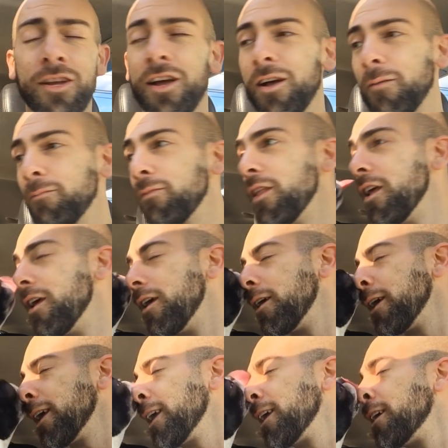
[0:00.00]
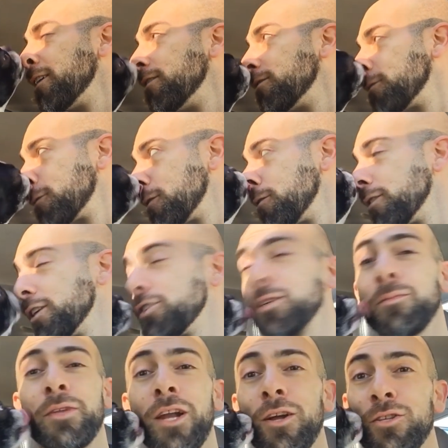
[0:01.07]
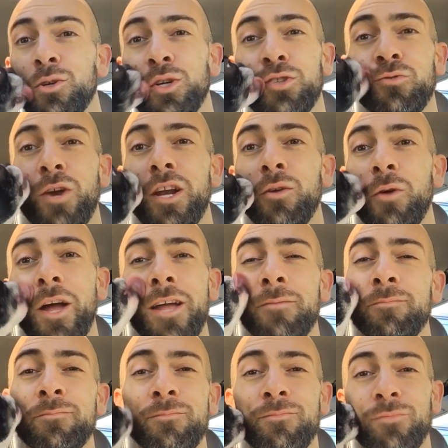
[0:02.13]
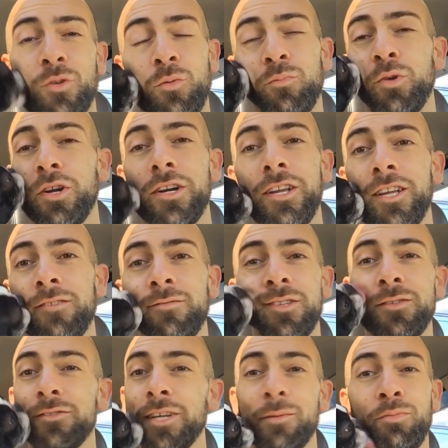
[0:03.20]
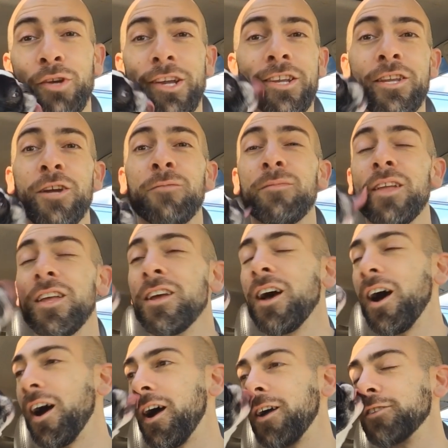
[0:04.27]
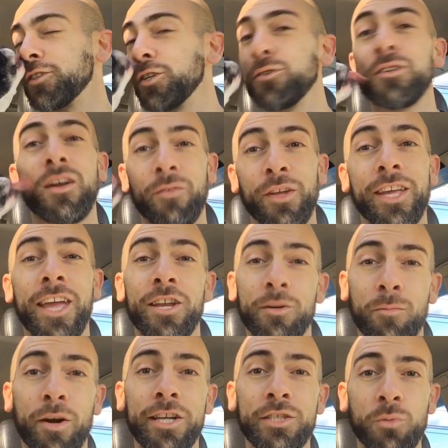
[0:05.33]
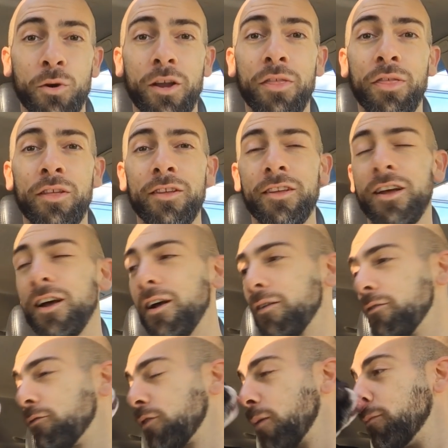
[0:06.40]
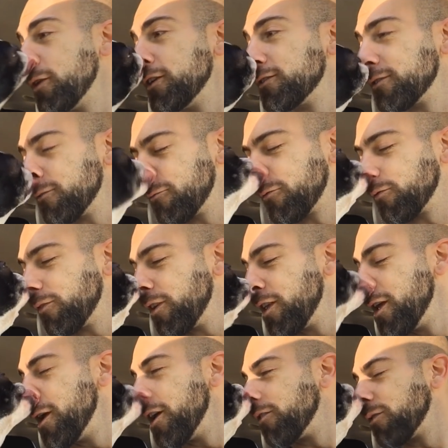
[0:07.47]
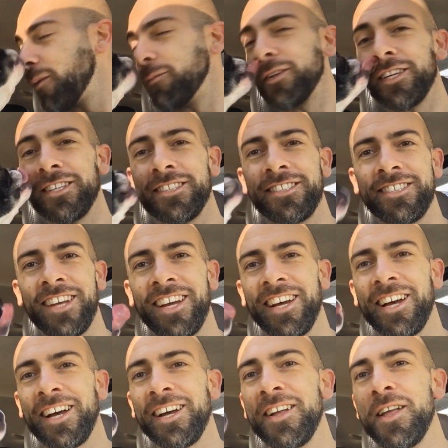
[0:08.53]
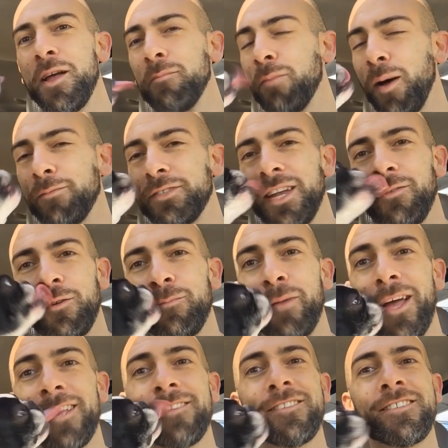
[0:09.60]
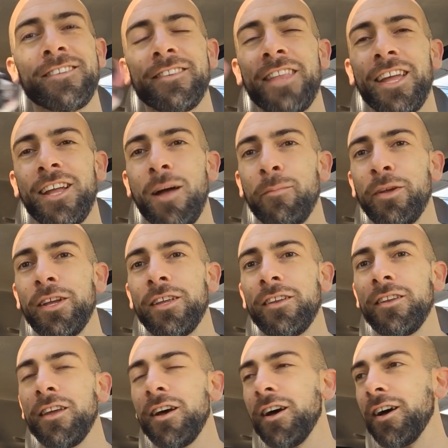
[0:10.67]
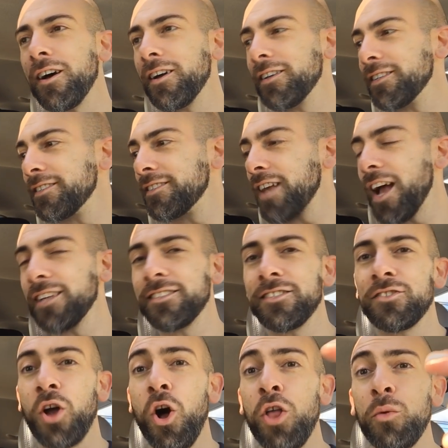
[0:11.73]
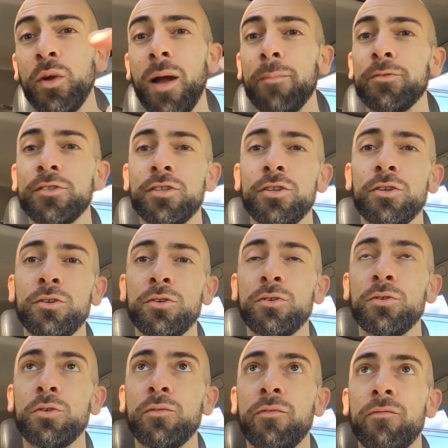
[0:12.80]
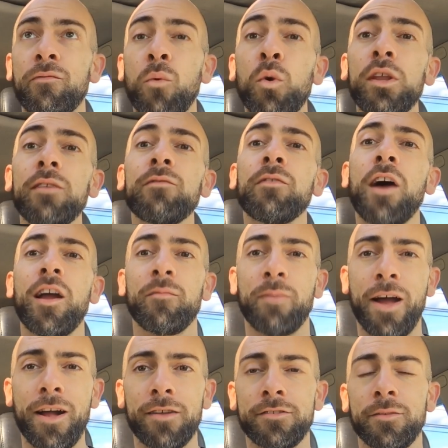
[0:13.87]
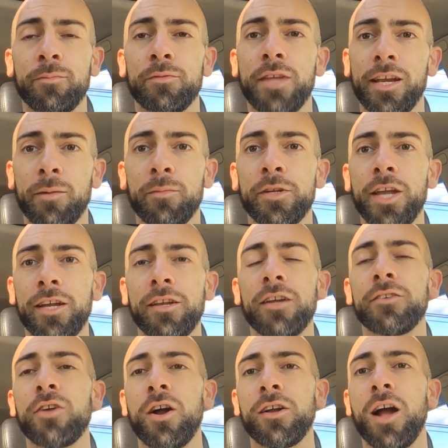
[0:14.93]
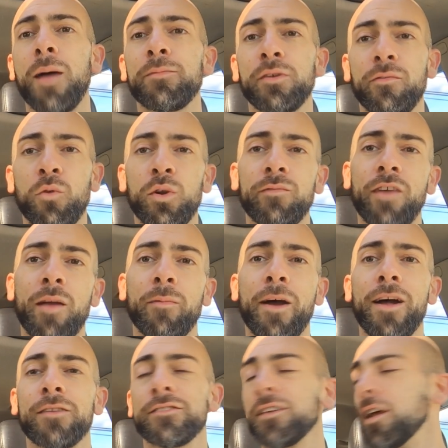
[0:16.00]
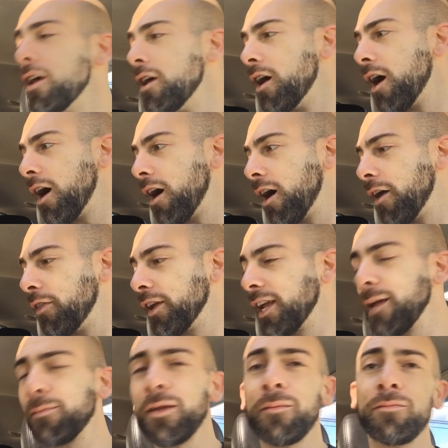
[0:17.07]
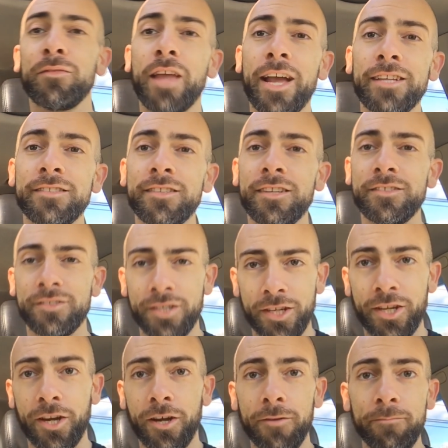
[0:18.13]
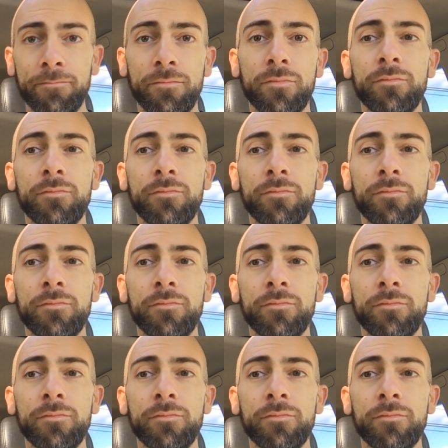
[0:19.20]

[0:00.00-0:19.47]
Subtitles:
And they shipped it out to us right away, put it in, it was like brand new. So you definitely get your money's worth from these PupSaver beds. They come in sizes all the way up to 45 pounds. They can protect a dog up to 45 pounds. They keep them nice and secure.